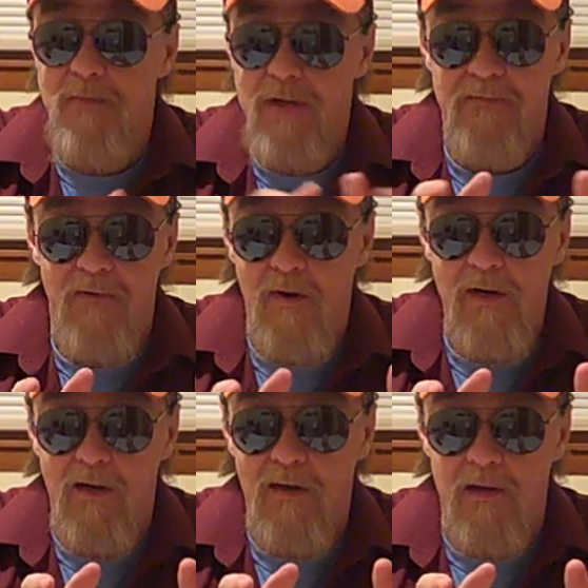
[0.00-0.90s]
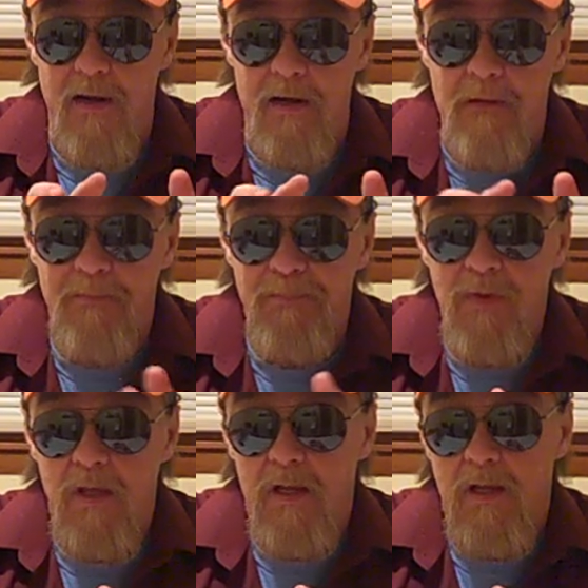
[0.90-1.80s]
I've been very lucky.
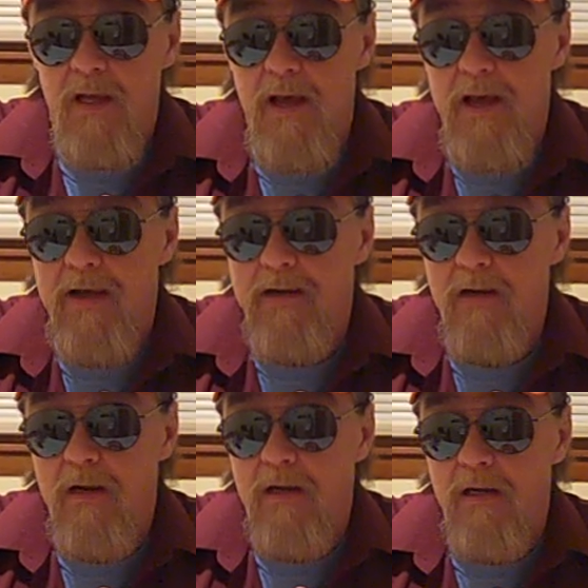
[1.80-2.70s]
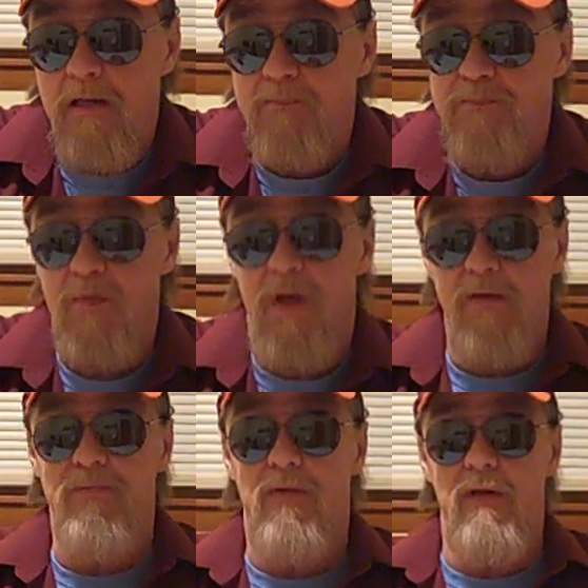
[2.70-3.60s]
And
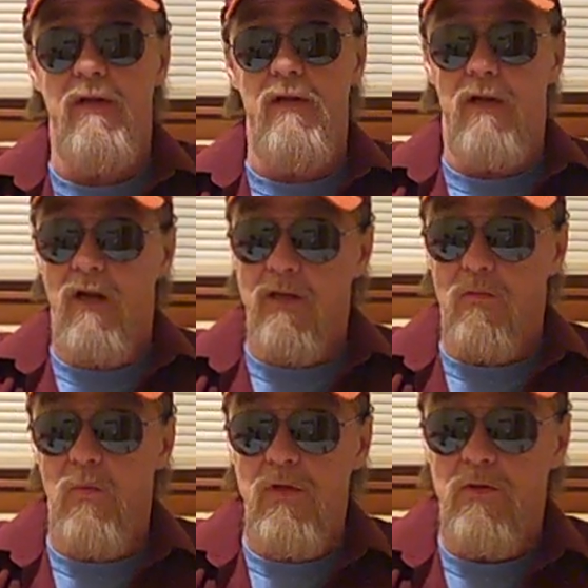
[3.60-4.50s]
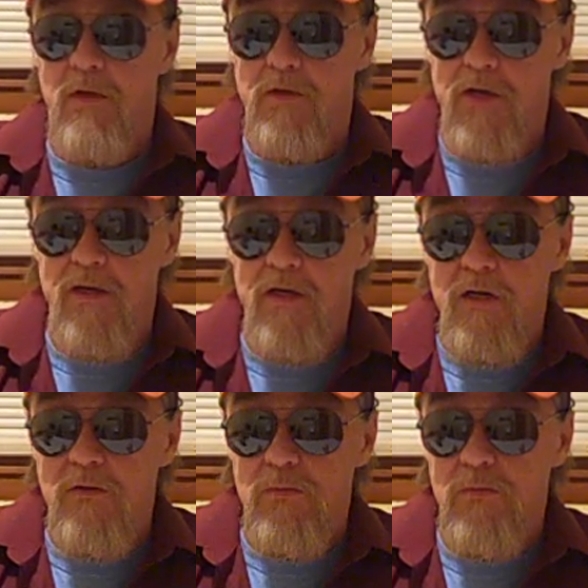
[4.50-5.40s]
hopefully the luck will
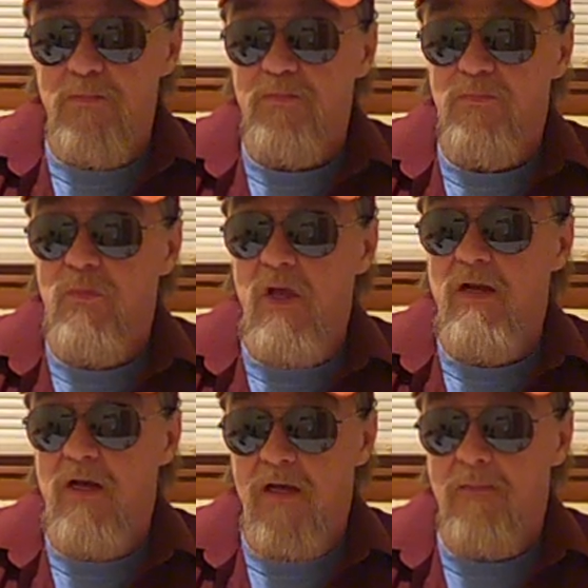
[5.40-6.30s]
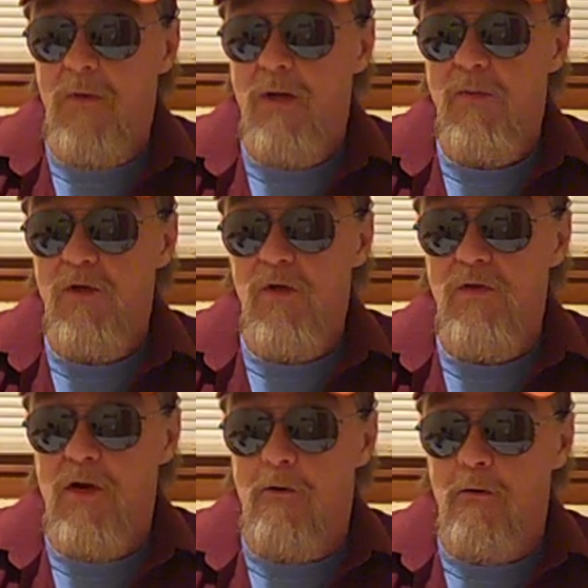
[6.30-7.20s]
continue in the upcoming new
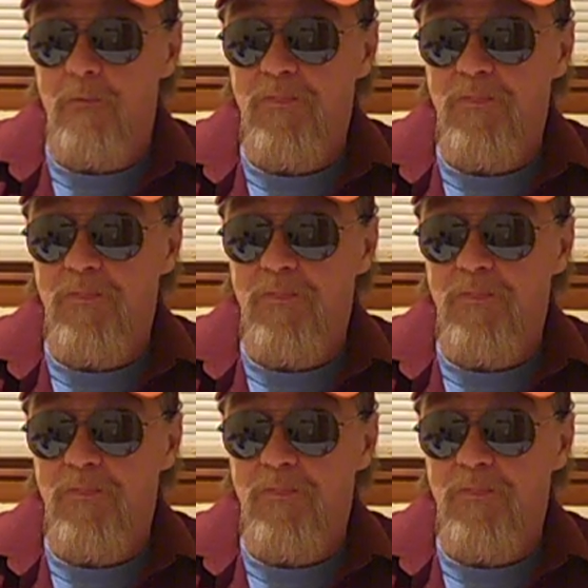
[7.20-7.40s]
year.